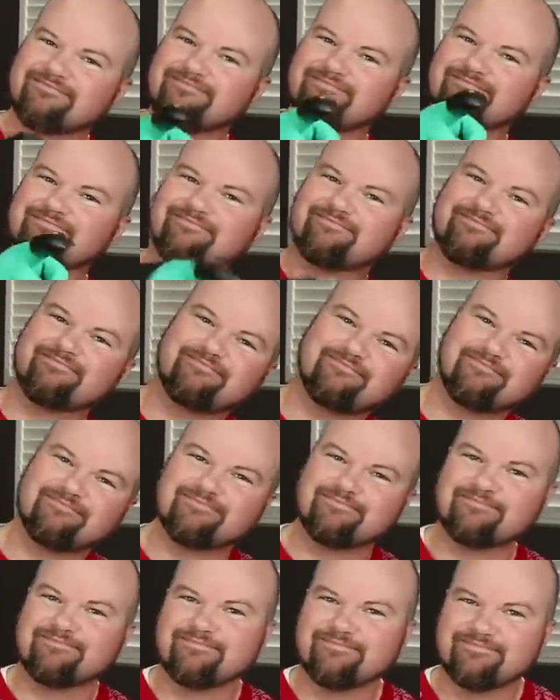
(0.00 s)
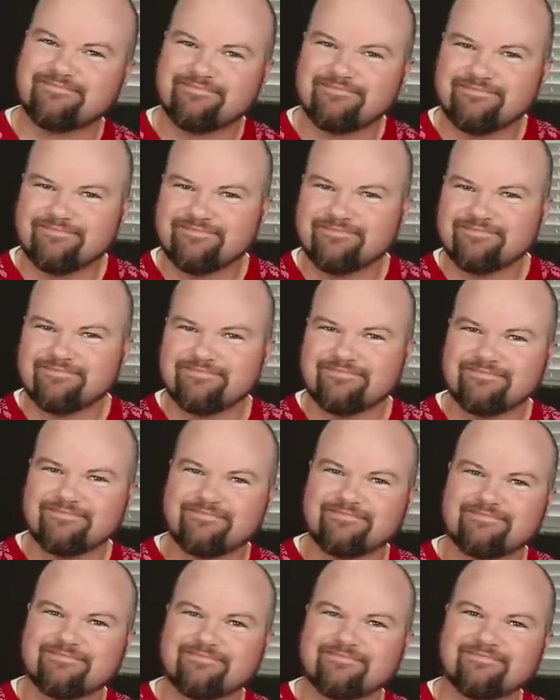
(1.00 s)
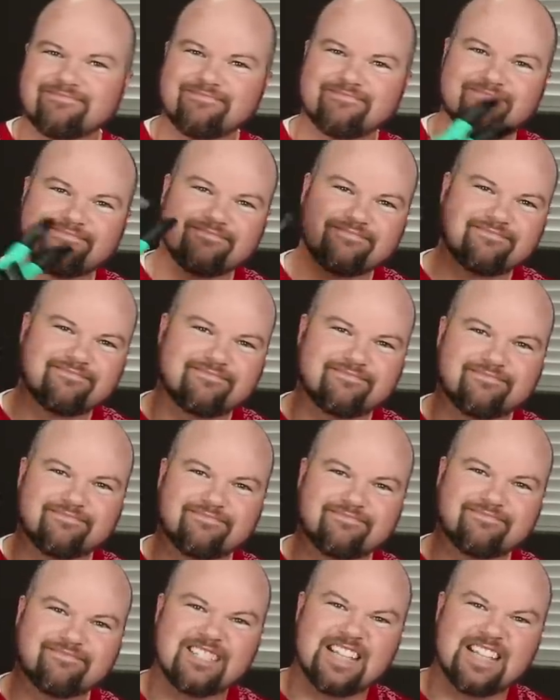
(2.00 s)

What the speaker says: (not speaking)